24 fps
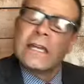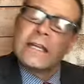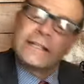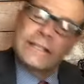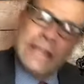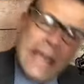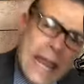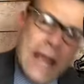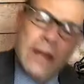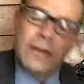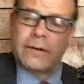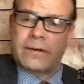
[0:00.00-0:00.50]

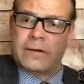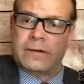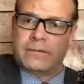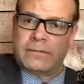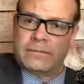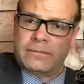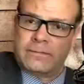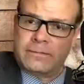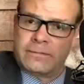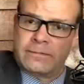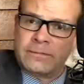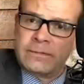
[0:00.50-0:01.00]
Dealer,
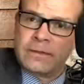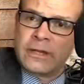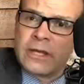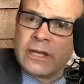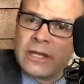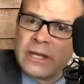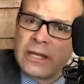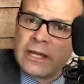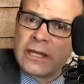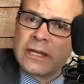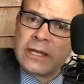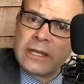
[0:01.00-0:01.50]

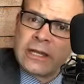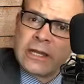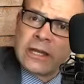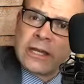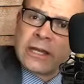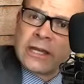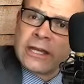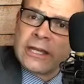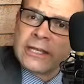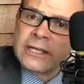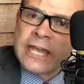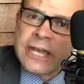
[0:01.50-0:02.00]

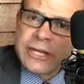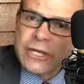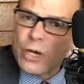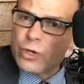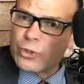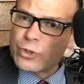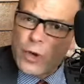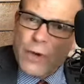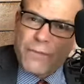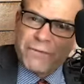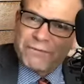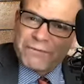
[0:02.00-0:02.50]
can you
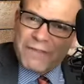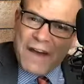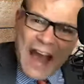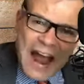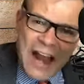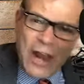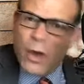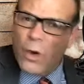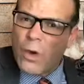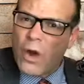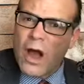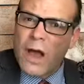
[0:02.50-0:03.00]
do
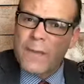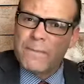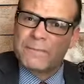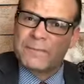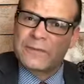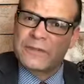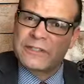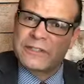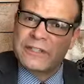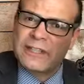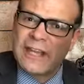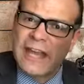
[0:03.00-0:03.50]

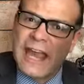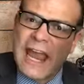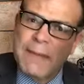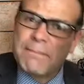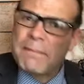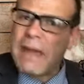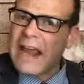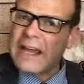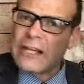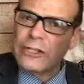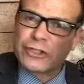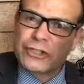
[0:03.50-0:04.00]
follow-ups and
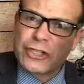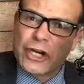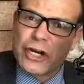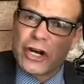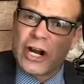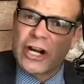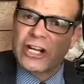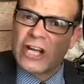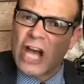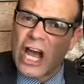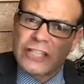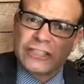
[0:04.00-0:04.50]
making sure
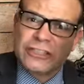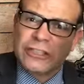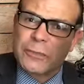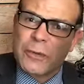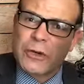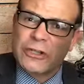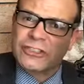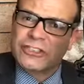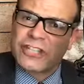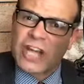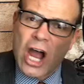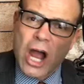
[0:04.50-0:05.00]
a
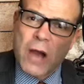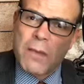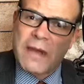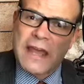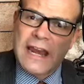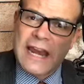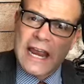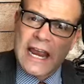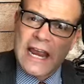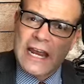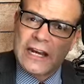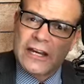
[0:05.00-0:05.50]
customer's coming
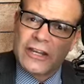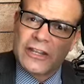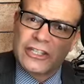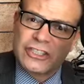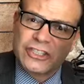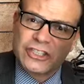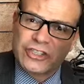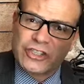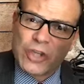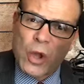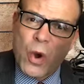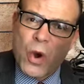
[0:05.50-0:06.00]
into the
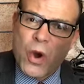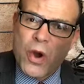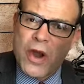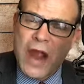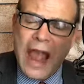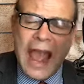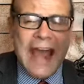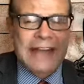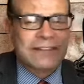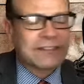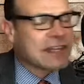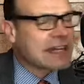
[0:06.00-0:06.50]
store?
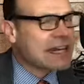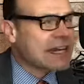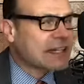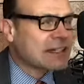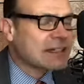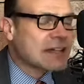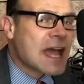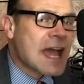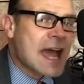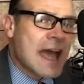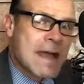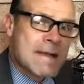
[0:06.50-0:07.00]
I think
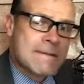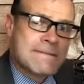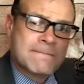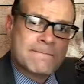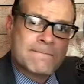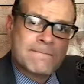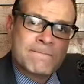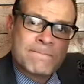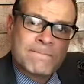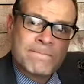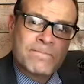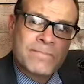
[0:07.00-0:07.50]
not.
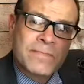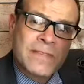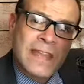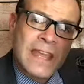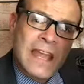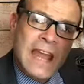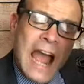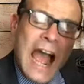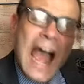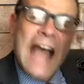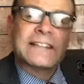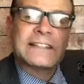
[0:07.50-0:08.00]

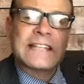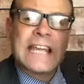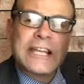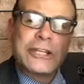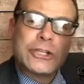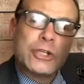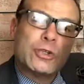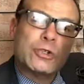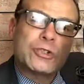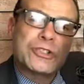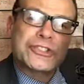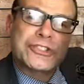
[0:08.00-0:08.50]
I
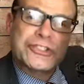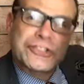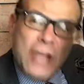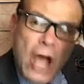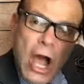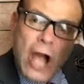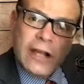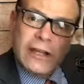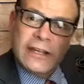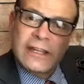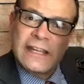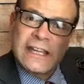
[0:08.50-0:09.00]
think you
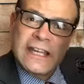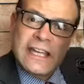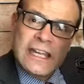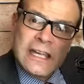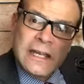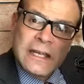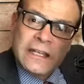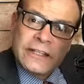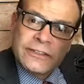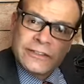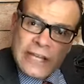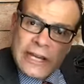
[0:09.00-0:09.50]
suck,
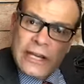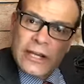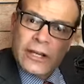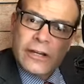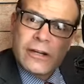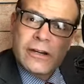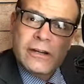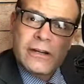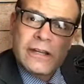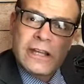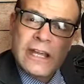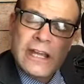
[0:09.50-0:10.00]

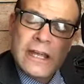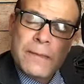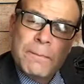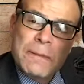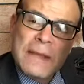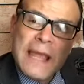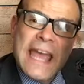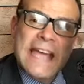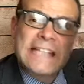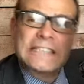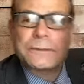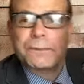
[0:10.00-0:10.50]
dealer,
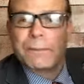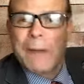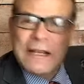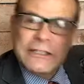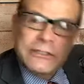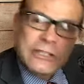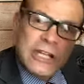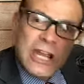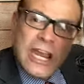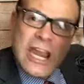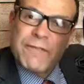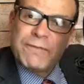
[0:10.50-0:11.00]

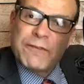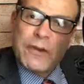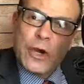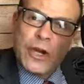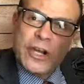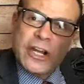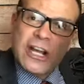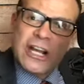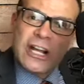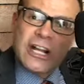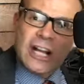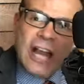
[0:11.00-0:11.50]
especially if you're a
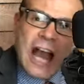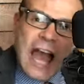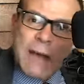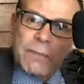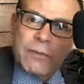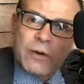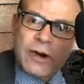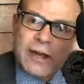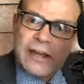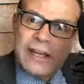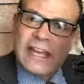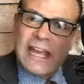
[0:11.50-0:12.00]

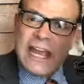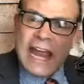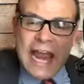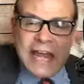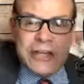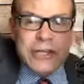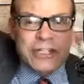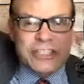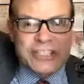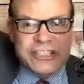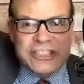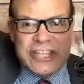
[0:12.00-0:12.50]
conglomerate and
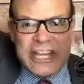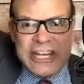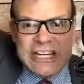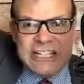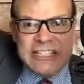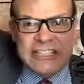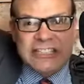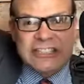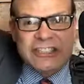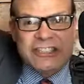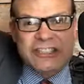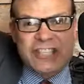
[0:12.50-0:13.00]
you're sitting
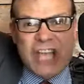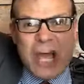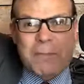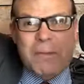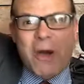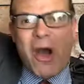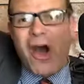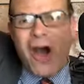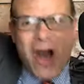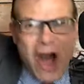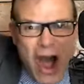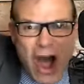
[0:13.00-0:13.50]
in some
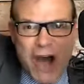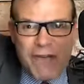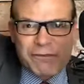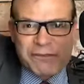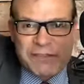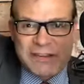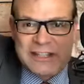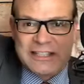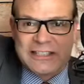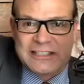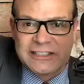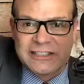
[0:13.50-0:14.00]

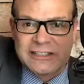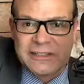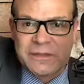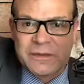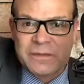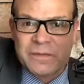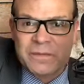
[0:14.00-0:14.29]
office,